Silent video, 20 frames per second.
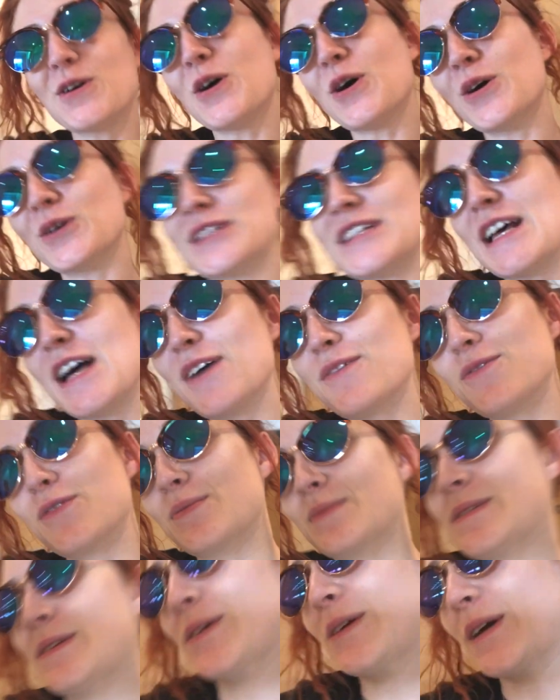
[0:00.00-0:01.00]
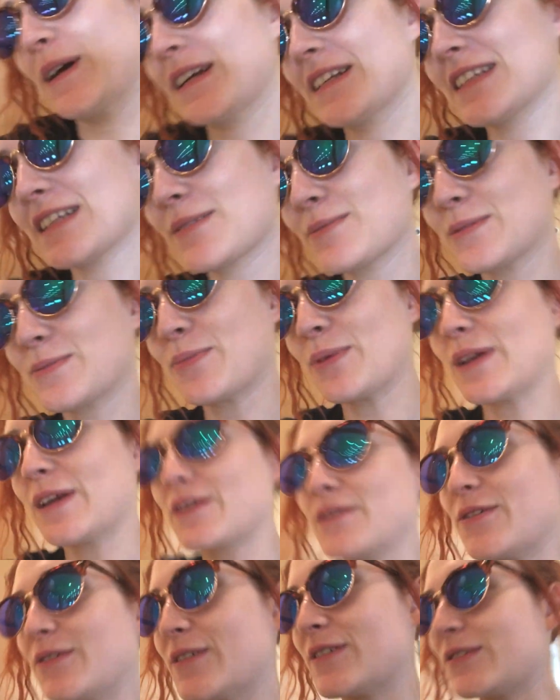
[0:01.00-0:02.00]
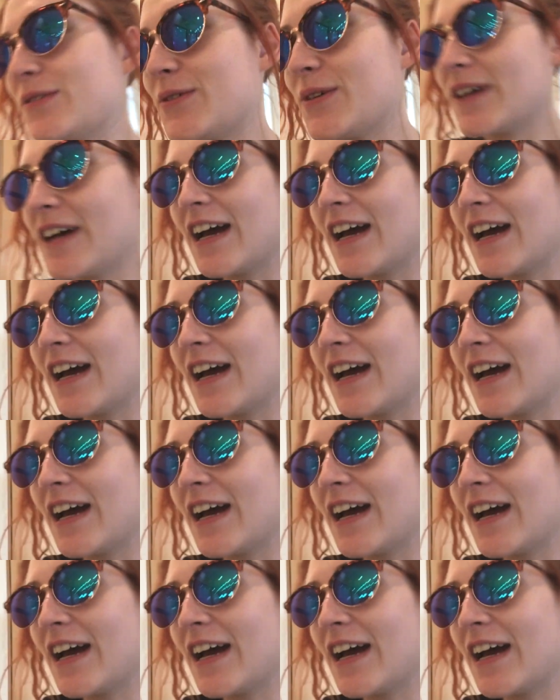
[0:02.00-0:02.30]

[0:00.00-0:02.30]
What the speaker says: a hotel room tour because this one's pretty cool. So